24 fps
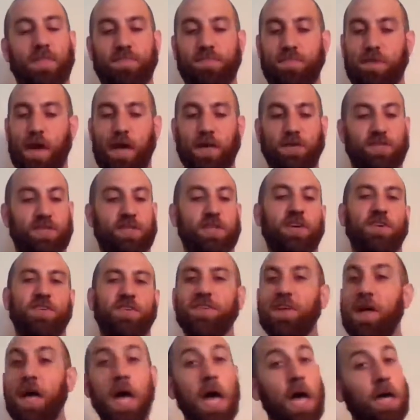still...
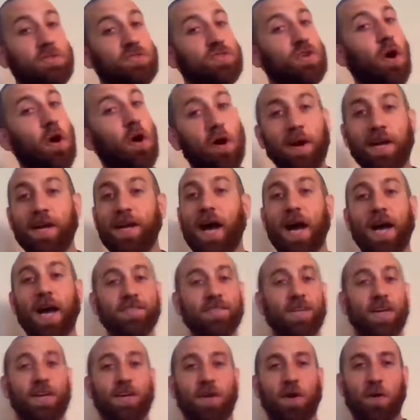Sorry, guys.
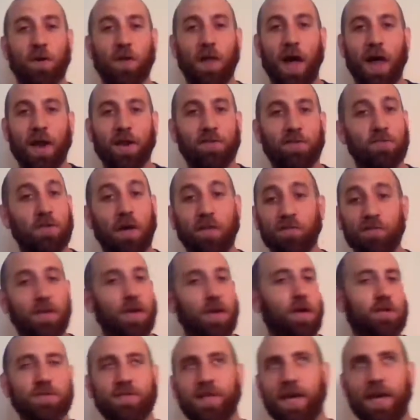I know a lot of you love The
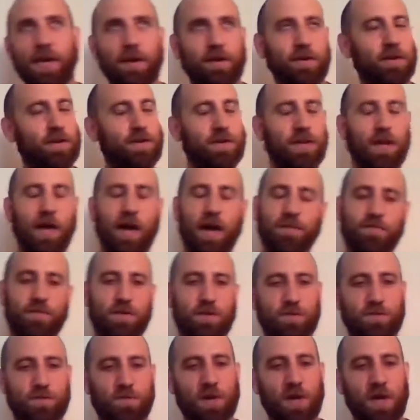Undertaker, and a lot of
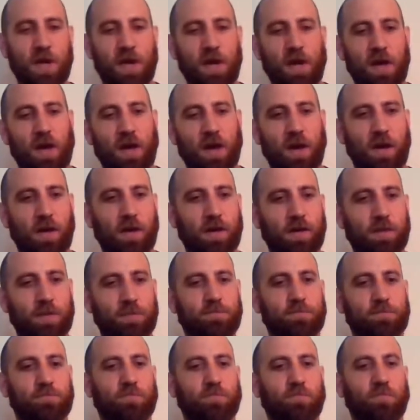you
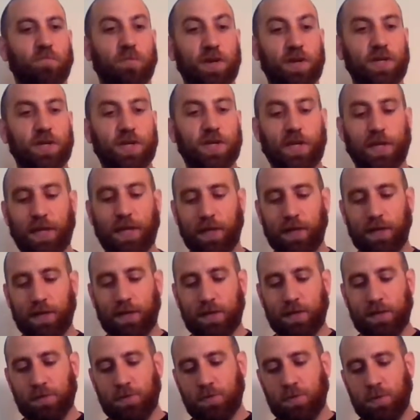really
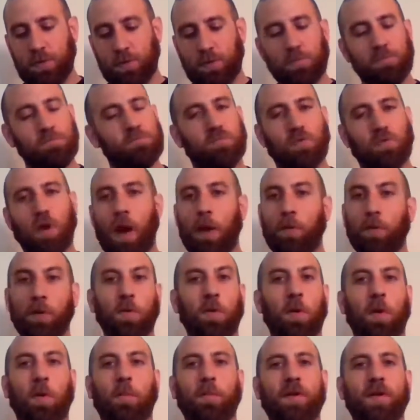probably
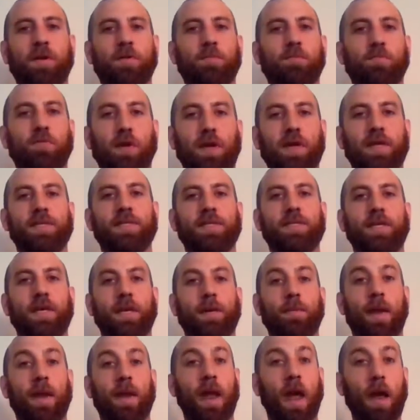want me to praise
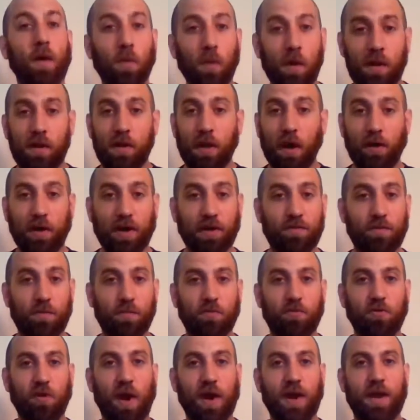him, and I will. I'll give him
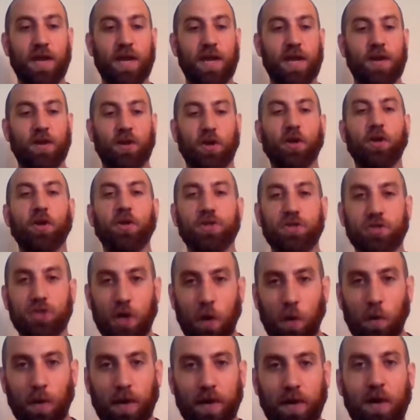credit. He had a good
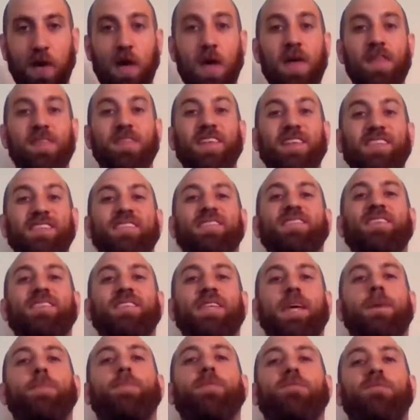showing. This is the
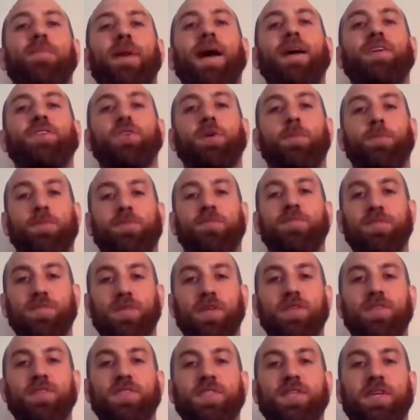type of matchup, if he's
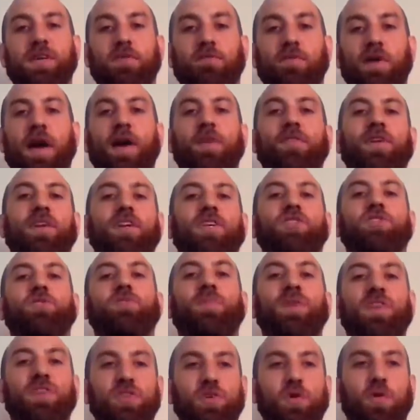going to stick around, that he should
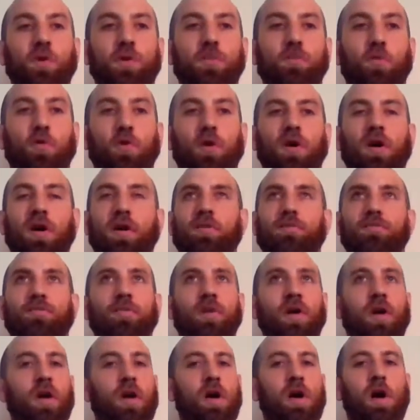be doing more of,
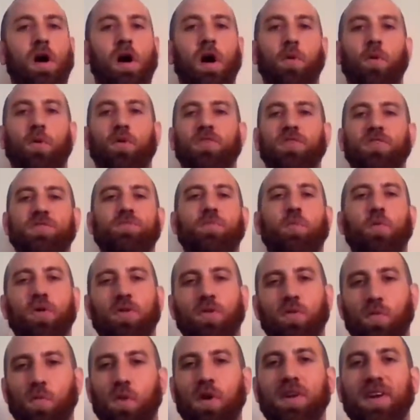where there's more
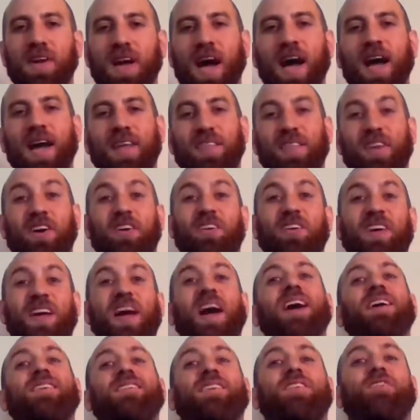than one guy in there and
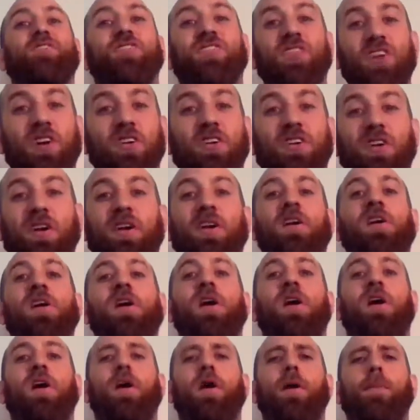guys that are younger.
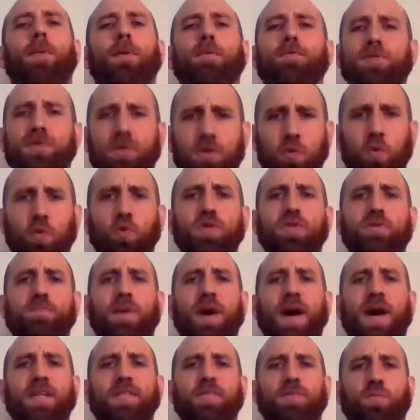There was cool
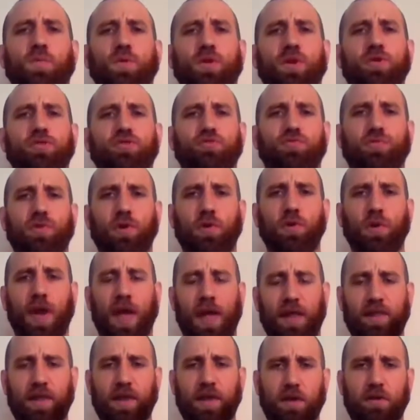spots where Drew
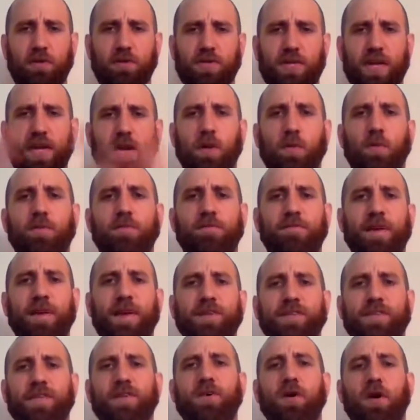and The Undertaker were
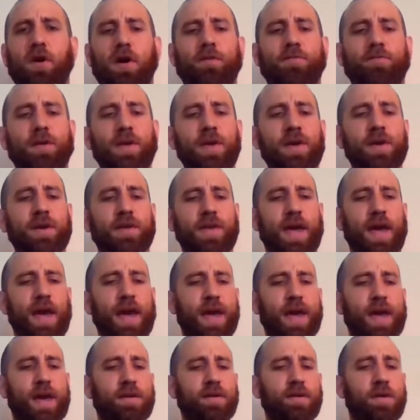facing off. You
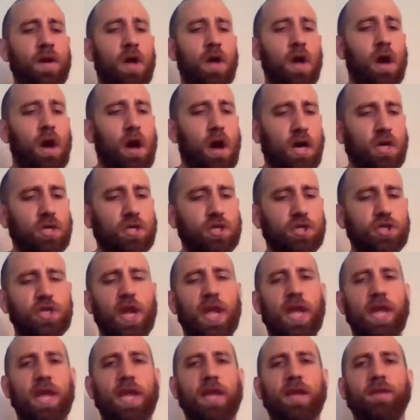had
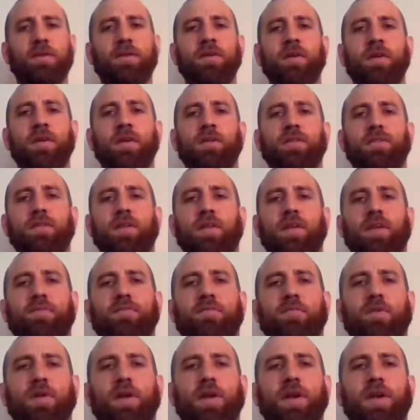Shane
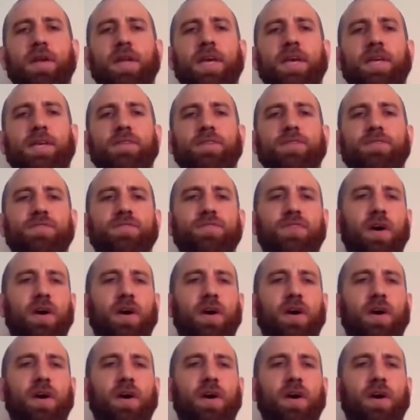delivering his...